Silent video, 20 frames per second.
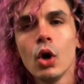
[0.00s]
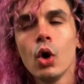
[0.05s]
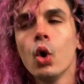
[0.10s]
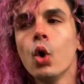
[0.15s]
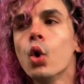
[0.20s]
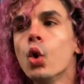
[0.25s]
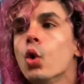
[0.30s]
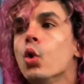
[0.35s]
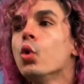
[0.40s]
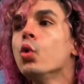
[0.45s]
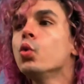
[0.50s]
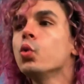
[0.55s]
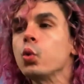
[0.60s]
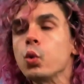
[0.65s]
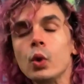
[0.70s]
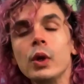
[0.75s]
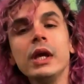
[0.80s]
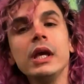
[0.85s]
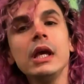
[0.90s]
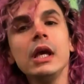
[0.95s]
who
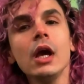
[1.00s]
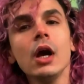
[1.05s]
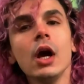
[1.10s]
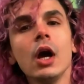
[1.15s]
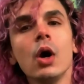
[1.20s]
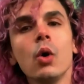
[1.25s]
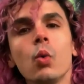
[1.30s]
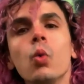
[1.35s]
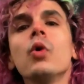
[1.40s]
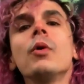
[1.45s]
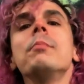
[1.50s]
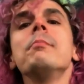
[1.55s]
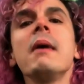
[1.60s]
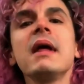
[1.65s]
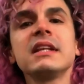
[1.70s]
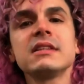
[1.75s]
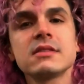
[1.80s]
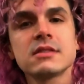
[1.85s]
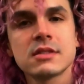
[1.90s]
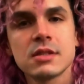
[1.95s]
we were
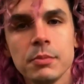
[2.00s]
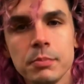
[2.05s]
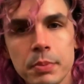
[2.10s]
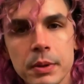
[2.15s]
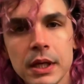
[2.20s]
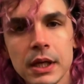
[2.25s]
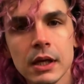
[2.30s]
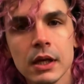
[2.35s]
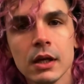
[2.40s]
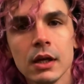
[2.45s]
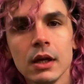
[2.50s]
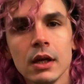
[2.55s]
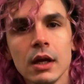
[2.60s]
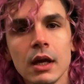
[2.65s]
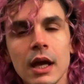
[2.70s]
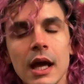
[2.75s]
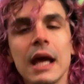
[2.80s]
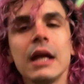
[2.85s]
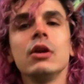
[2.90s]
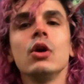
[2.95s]
meant to be
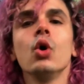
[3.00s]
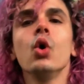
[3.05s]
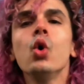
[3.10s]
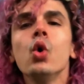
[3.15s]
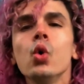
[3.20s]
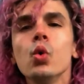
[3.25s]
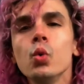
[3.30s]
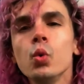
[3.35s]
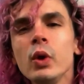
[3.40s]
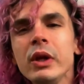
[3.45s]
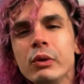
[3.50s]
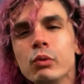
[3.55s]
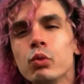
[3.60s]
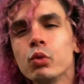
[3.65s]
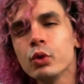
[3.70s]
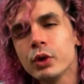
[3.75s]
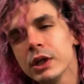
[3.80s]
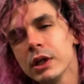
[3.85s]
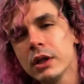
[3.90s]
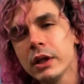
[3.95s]
and who we
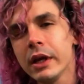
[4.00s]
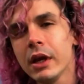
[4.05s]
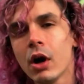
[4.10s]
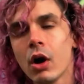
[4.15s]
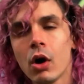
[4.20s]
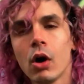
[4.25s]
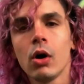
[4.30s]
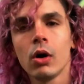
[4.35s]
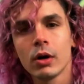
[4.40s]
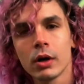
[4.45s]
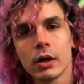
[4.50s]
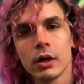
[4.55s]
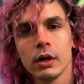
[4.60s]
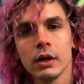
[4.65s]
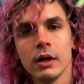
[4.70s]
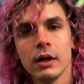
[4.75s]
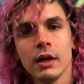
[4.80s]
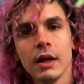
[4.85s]
really are.